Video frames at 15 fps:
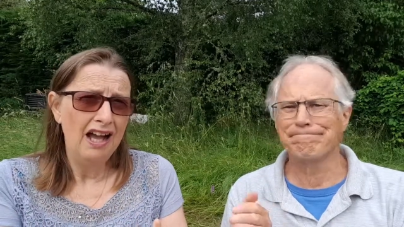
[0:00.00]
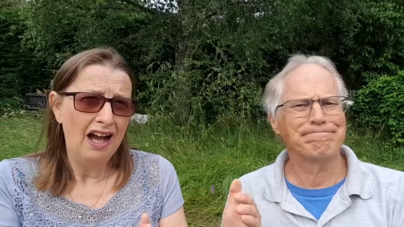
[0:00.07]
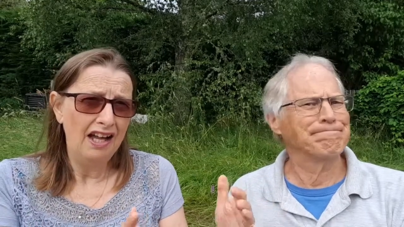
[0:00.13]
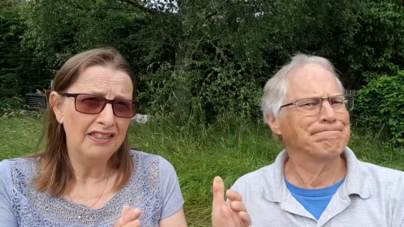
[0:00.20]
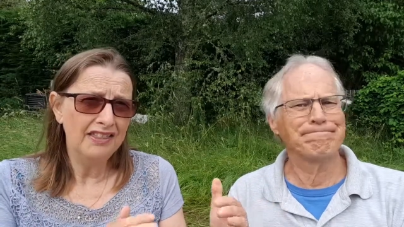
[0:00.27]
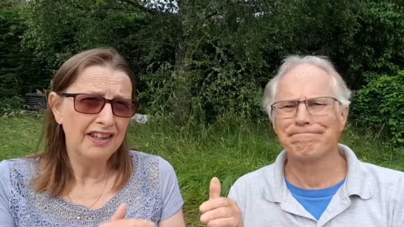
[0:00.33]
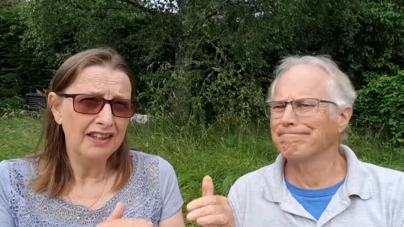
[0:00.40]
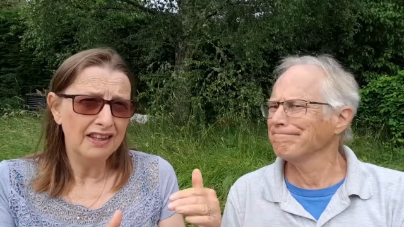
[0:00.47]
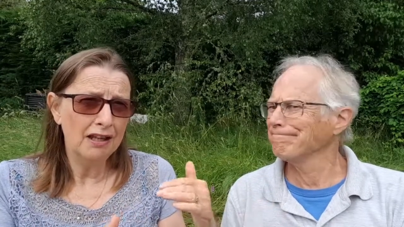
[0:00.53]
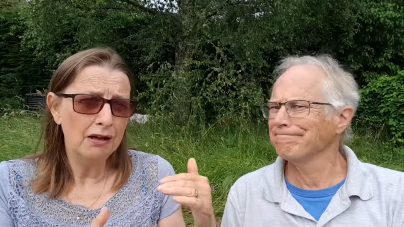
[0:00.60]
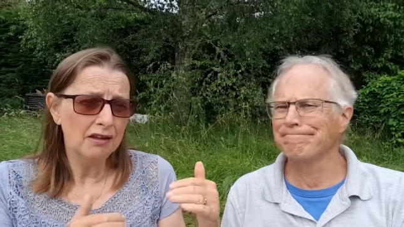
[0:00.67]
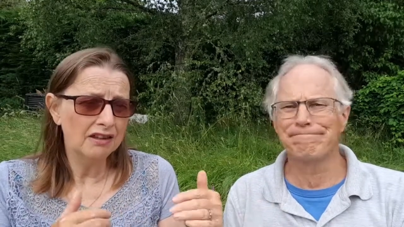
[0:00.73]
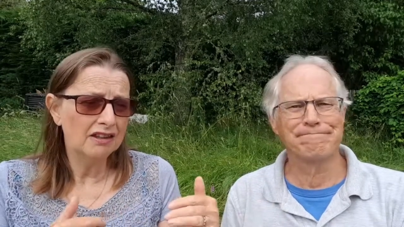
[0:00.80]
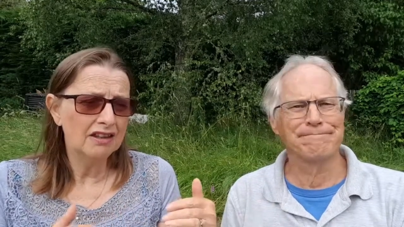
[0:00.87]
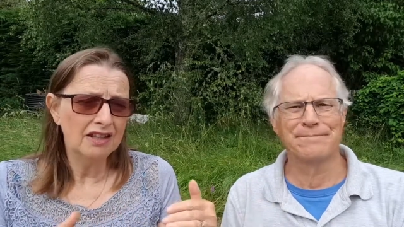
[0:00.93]
Speaker 1: I think
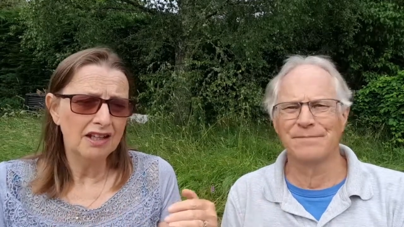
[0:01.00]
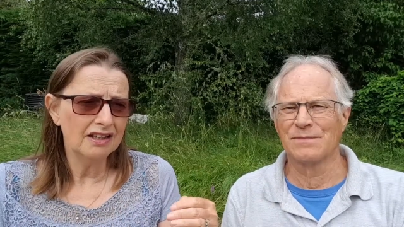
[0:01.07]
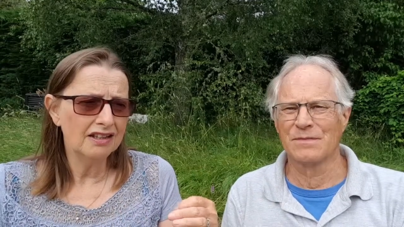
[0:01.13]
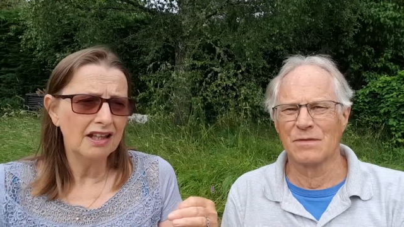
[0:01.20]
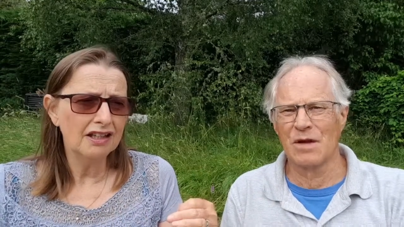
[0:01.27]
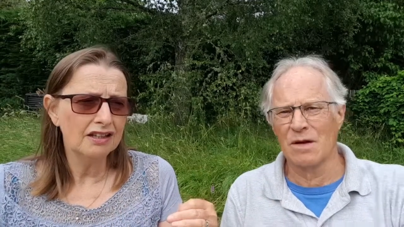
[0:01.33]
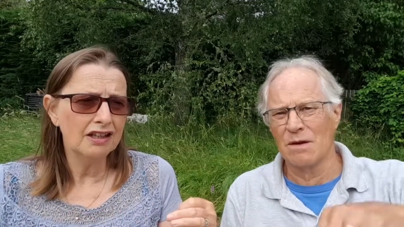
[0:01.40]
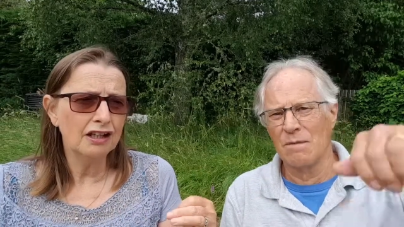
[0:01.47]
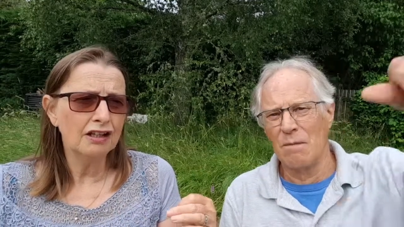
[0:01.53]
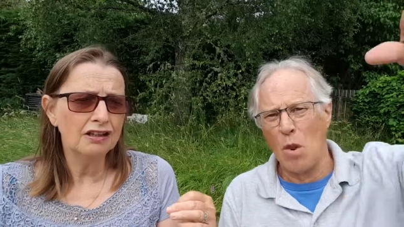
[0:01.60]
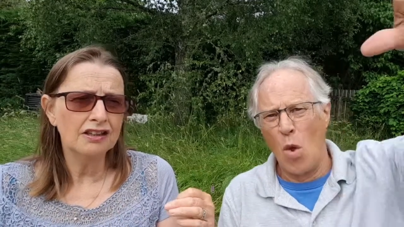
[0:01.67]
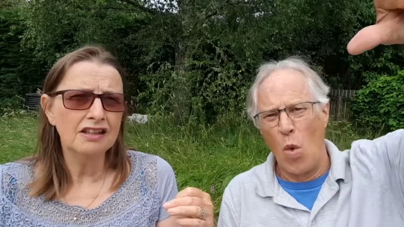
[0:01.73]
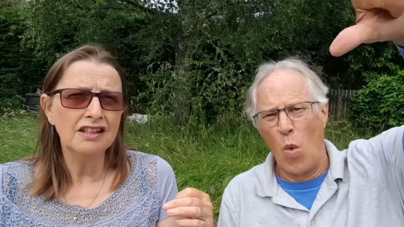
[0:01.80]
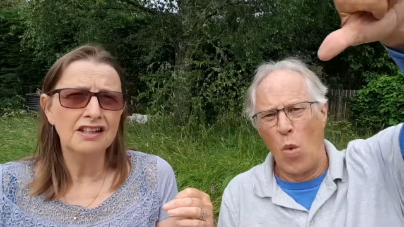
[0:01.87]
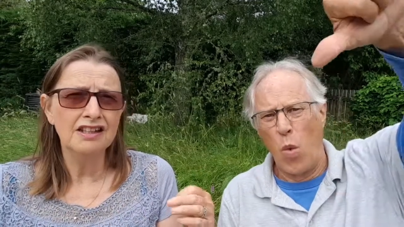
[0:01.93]
that the, the,
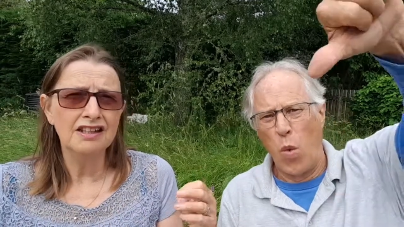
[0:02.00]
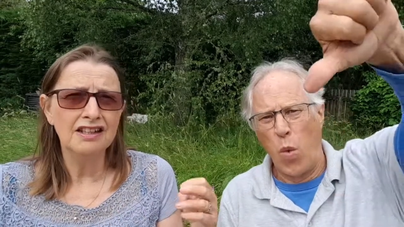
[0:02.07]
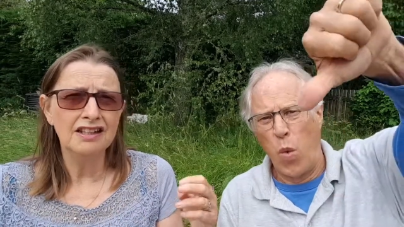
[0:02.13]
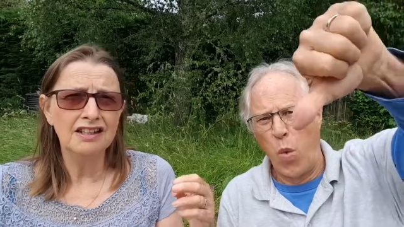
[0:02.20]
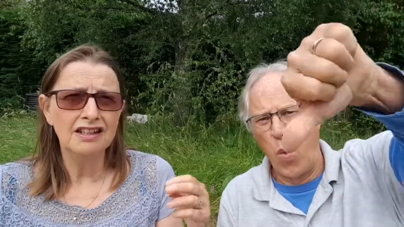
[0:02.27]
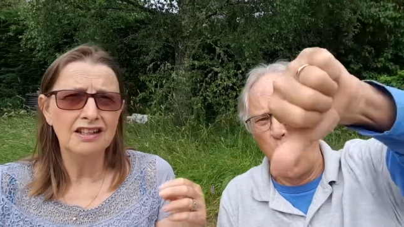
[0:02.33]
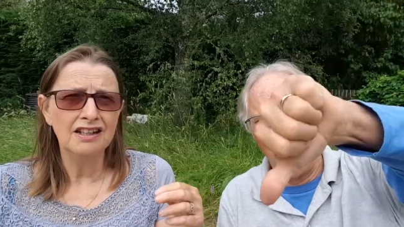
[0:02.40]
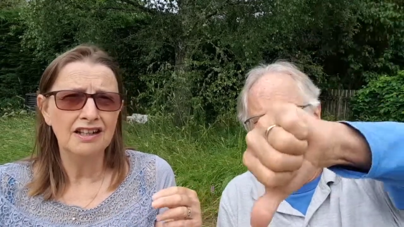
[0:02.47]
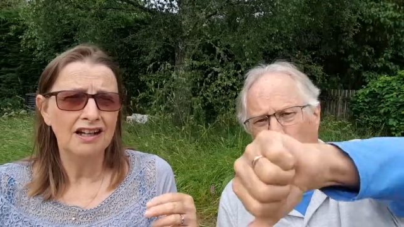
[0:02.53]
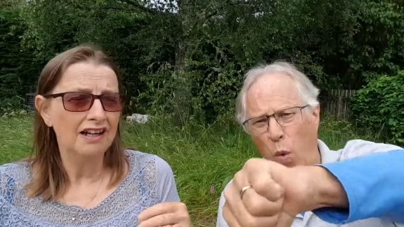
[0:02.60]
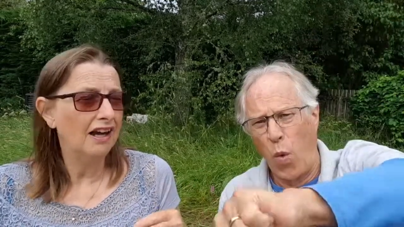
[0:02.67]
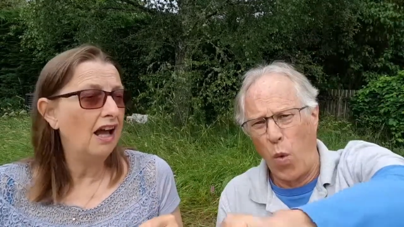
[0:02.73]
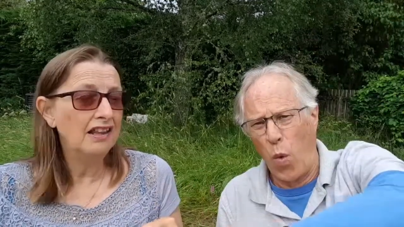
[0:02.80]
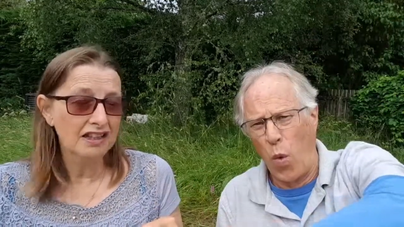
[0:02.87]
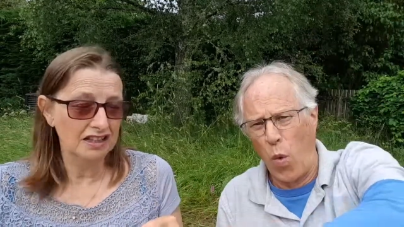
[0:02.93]
the, the,
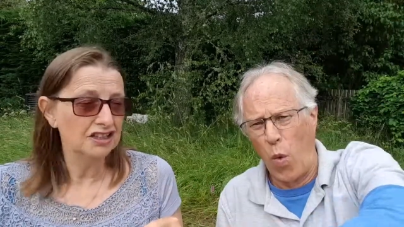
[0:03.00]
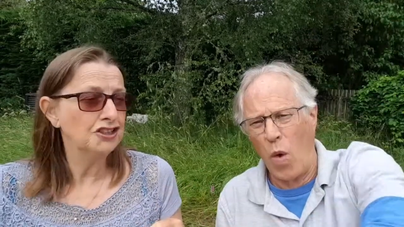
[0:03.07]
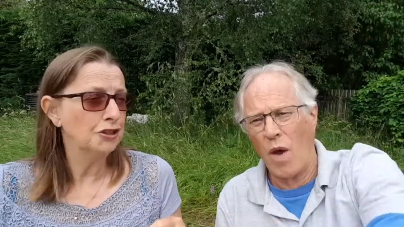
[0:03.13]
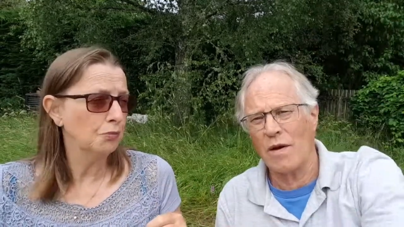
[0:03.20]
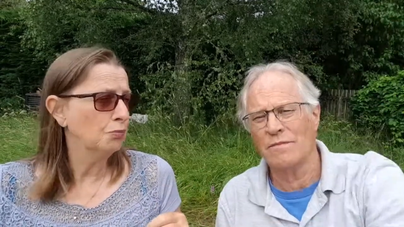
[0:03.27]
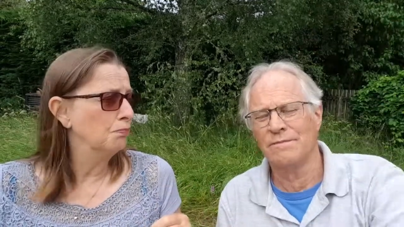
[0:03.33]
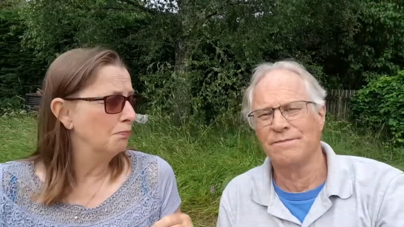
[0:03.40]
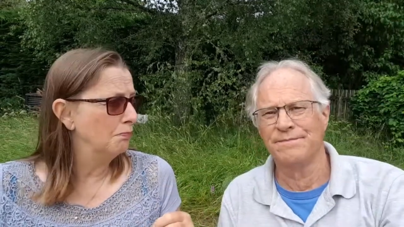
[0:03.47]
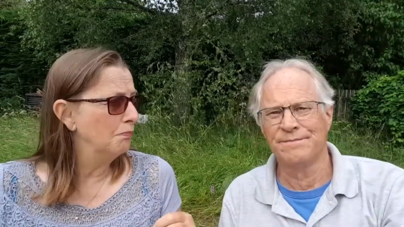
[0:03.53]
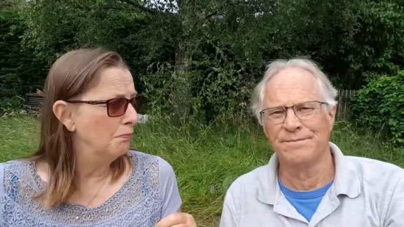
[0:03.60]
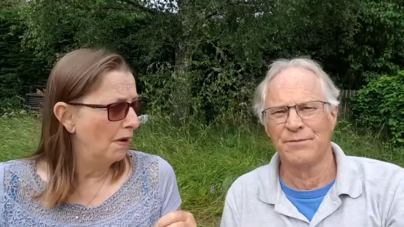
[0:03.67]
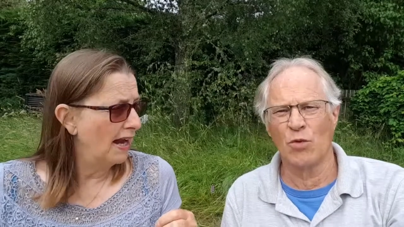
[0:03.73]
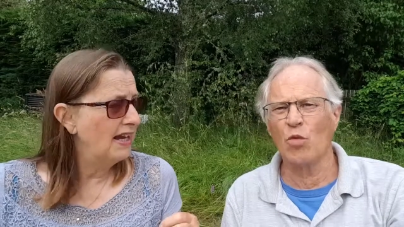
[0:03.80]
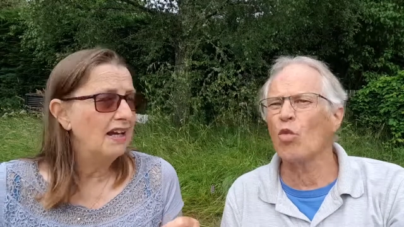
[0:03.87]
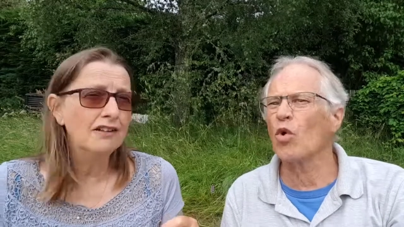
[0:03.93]
I think the ship
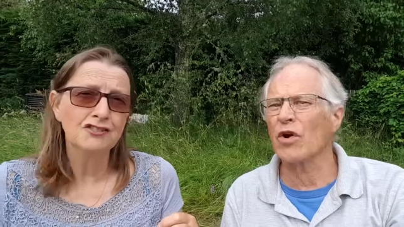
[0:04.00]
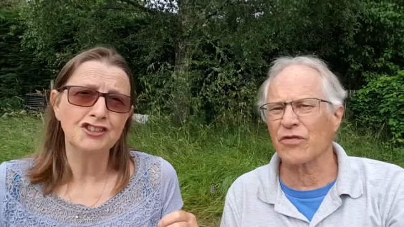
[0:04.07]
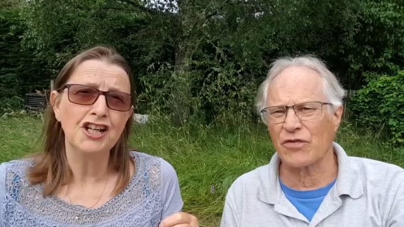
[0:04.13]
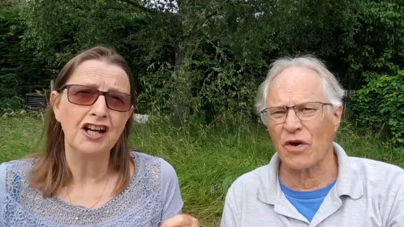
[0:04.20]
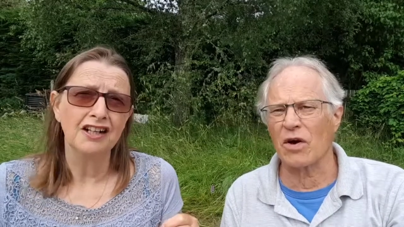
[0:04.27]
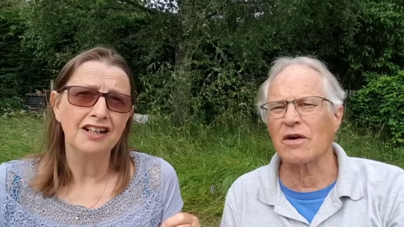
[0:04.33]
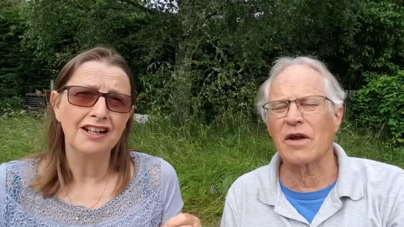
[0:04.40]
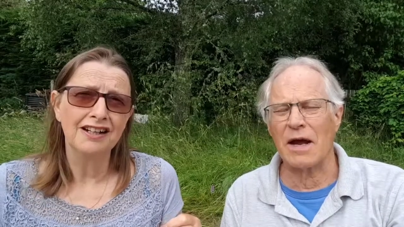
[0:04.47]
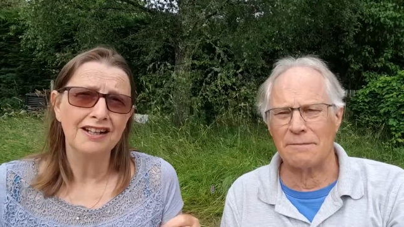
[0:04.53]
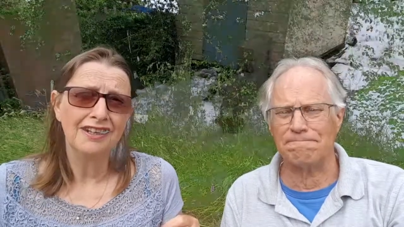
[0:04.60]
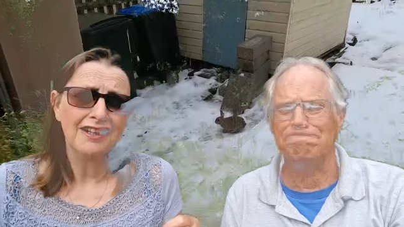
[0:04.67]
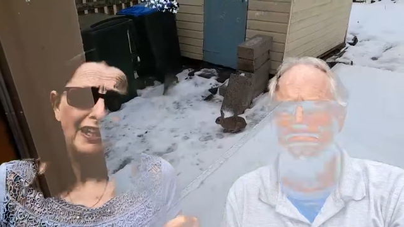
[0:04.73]
may
Speaker 2: have Water sunk. sunk yeah.